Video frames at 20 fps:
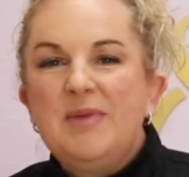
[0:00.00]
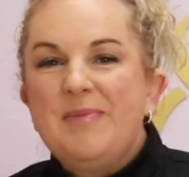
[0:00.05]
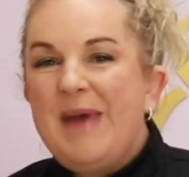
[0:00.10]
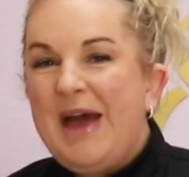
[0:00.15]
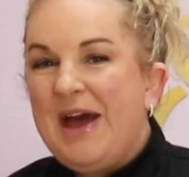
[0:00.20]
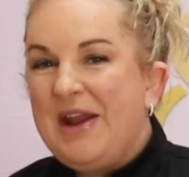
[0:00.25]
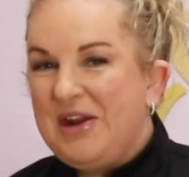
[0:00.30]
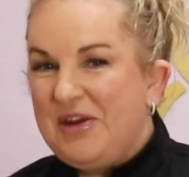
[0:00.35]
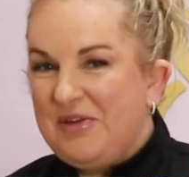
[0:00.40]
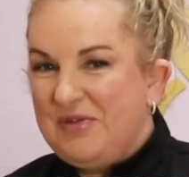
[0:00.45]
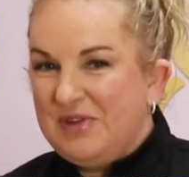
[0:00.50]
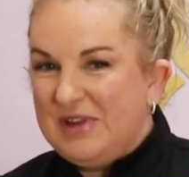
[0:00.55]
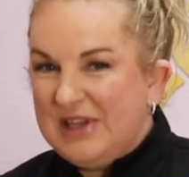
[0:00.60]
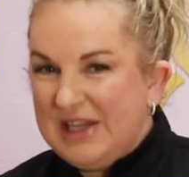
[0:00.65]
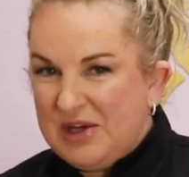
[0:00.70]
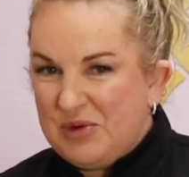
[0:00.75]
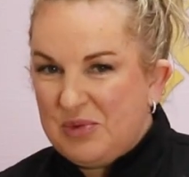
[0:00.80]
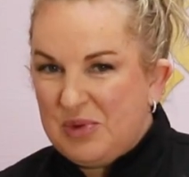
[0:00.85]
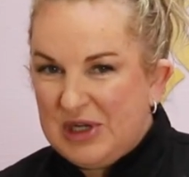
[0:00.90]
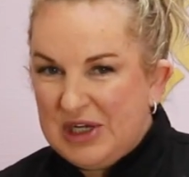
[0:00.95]
amount of
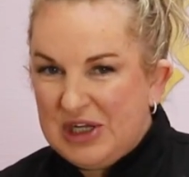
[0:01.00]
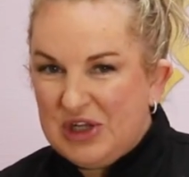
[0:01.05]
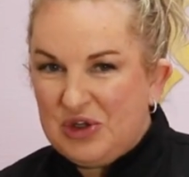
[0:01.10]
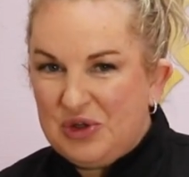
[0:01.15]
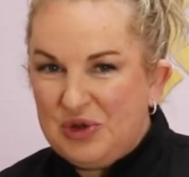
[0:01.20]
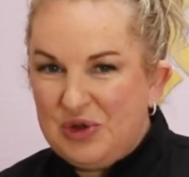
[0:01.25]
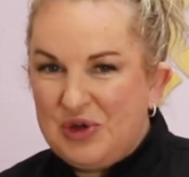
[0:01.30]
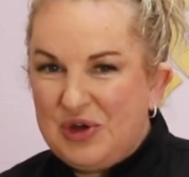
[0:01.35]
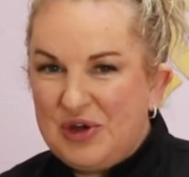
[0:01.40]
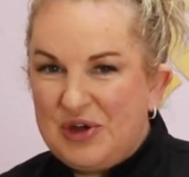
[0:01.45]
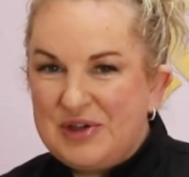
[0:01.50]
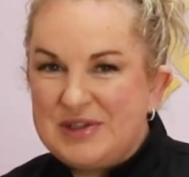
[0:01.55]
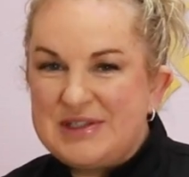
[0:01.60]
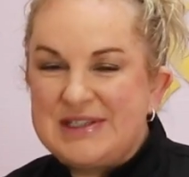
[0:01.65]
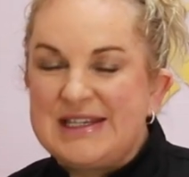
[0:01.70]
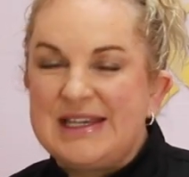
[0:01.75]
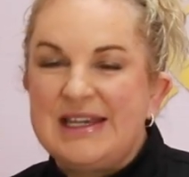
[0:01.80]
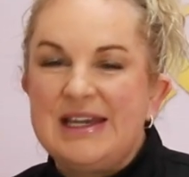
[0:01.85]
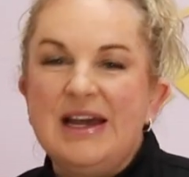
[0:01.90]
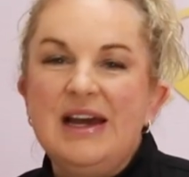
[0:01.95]
liquid glucose
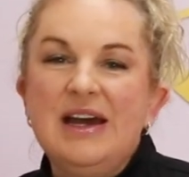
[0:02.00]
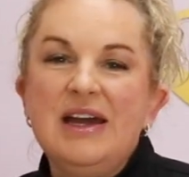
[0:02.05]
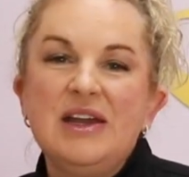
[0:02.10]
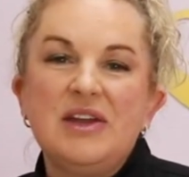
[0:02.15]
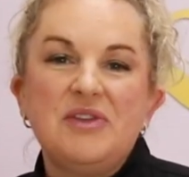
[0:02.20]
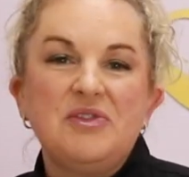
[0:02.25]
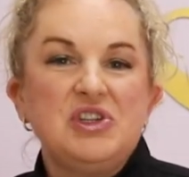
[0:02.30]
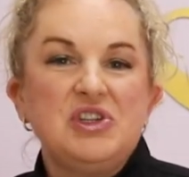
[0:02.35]
here. If